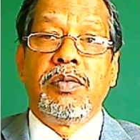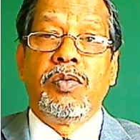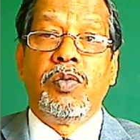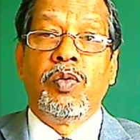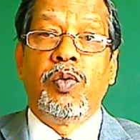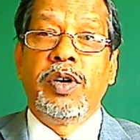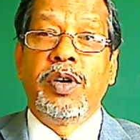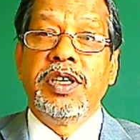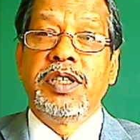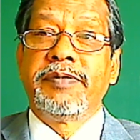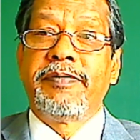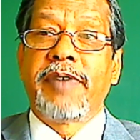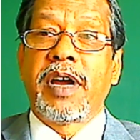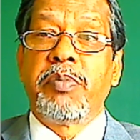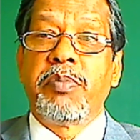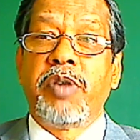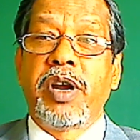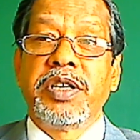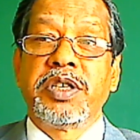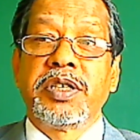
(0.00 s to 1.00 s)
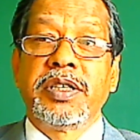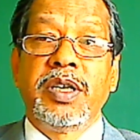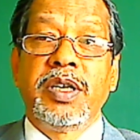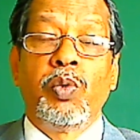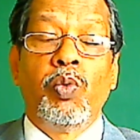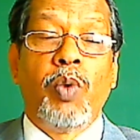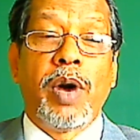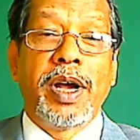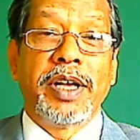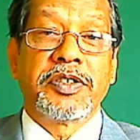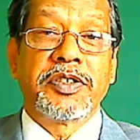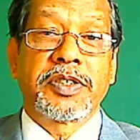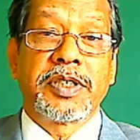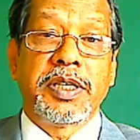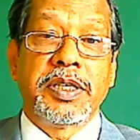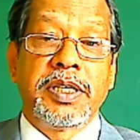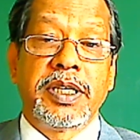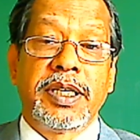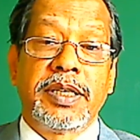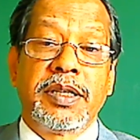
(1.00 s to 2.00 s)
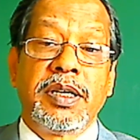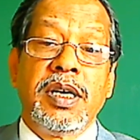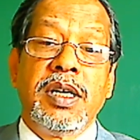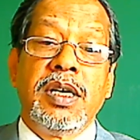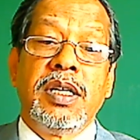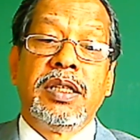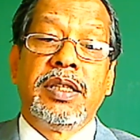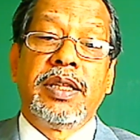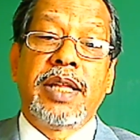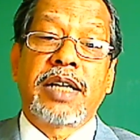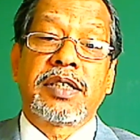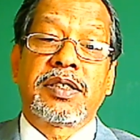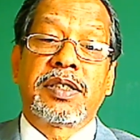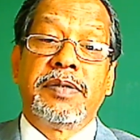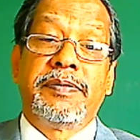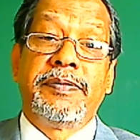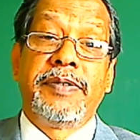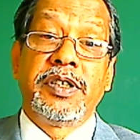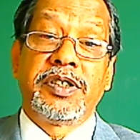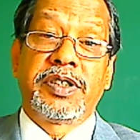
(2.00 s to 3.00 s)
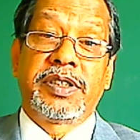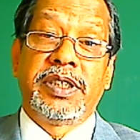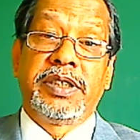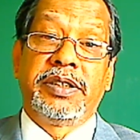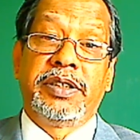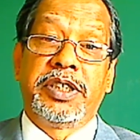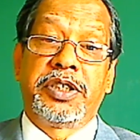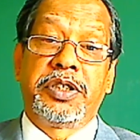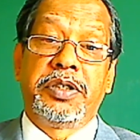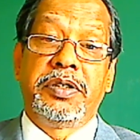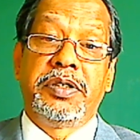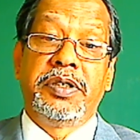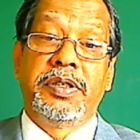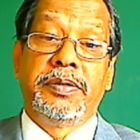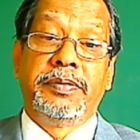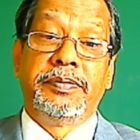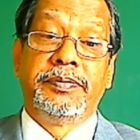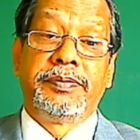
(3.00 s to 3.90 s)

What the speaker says: what is vibration, why study it. That's the first thing they should know.